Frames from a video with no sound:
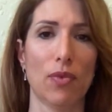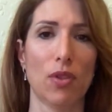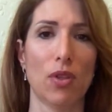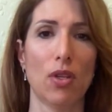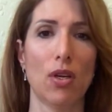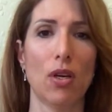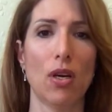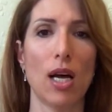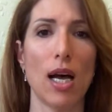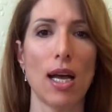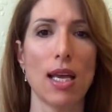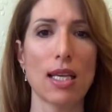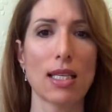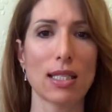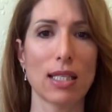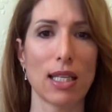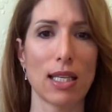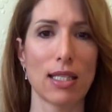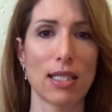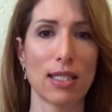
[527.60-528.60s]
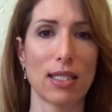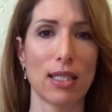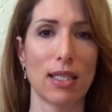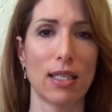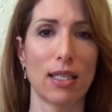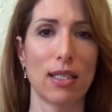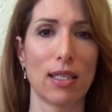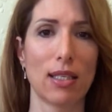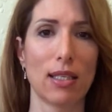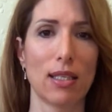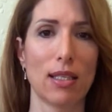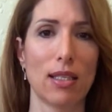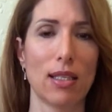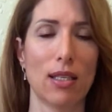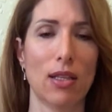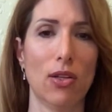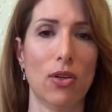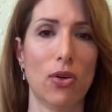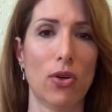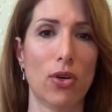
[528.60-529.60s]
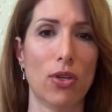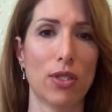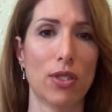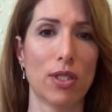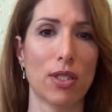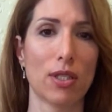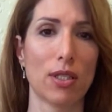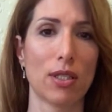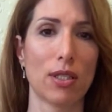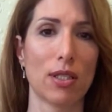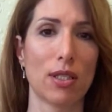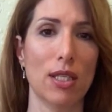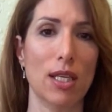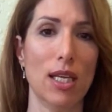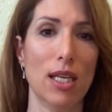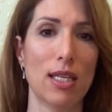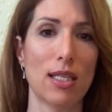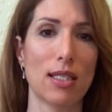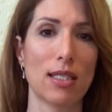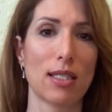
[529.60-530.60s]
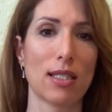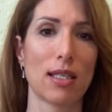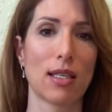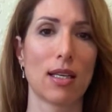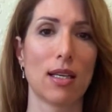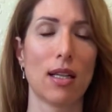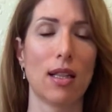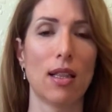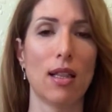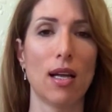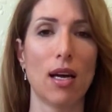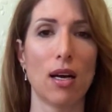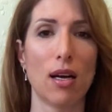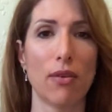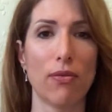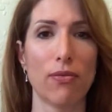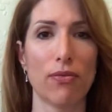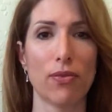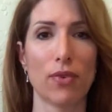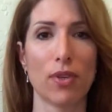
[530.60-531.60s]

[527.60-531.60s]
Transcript: the highest lesson learned is love,